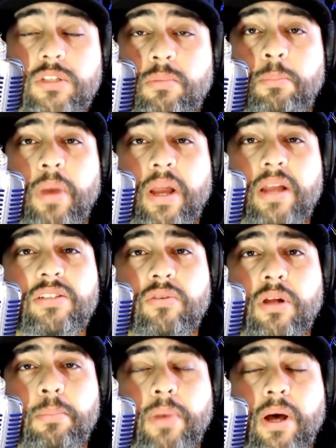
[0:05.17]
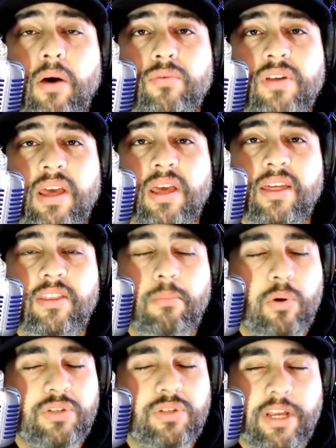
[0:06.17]
to be bantering about the
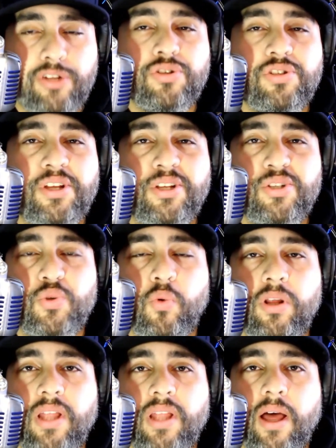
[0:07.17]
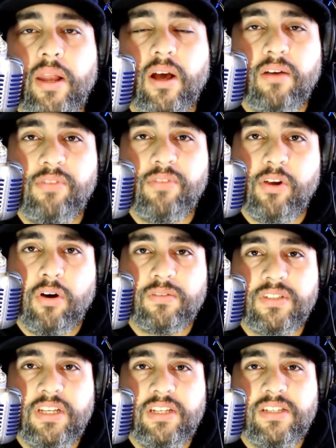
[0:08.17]
most interesting storyline of the
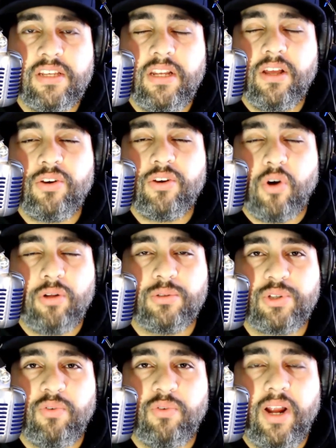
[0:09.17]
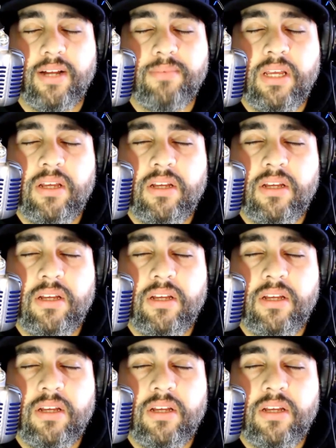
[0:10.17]
offseason, Carlos Correa.